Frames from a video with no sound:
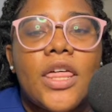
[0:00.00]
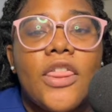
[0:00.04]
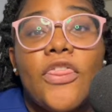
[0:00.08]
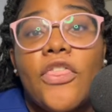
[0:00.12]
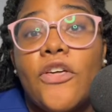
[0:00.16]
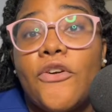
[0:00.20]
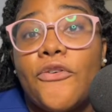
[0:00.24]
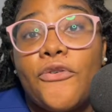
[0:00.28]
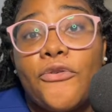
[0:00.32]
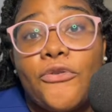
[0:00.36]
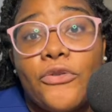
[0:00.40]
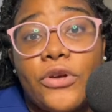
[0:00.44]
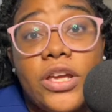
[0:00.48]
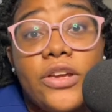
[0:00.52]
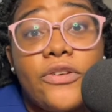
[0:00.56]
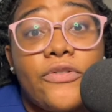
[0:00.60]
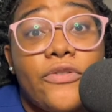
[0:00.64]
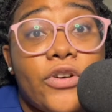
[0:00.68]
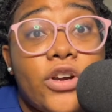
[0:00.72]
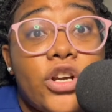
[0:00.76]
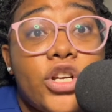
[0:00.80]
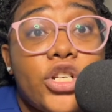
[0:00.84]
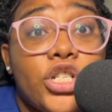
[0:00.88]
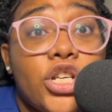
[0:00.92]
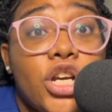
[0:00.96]
the free
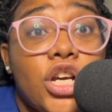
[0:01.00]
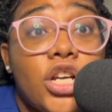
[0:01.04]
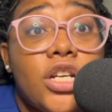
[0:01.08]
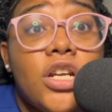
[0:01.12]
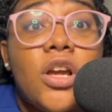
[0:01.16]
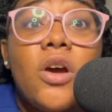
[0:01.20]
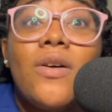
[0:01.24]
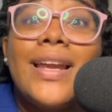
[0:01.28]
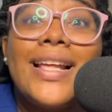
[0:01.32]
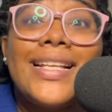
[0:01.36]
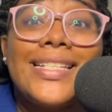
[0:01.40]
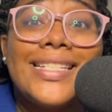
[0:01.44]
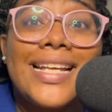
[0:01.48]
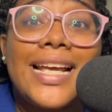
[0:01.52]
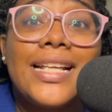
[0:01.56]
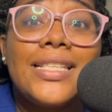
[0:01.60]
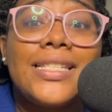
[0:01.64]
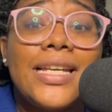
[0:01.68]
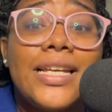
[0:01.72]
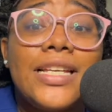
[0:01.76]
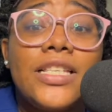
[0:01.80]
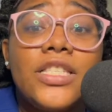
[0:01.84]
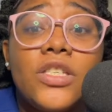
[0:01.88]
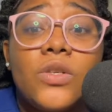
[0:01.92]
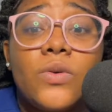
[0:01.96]
version. Now let's
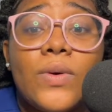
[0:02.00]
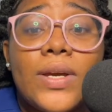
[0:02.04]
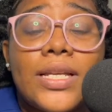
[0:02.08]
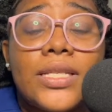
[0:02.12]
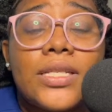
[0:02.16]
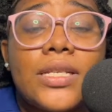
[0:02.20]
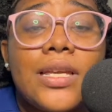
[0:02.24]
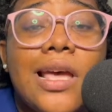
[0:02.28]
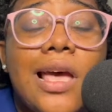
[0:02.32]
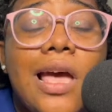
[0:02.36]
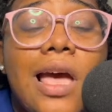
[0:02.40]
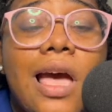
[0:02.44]
get into it.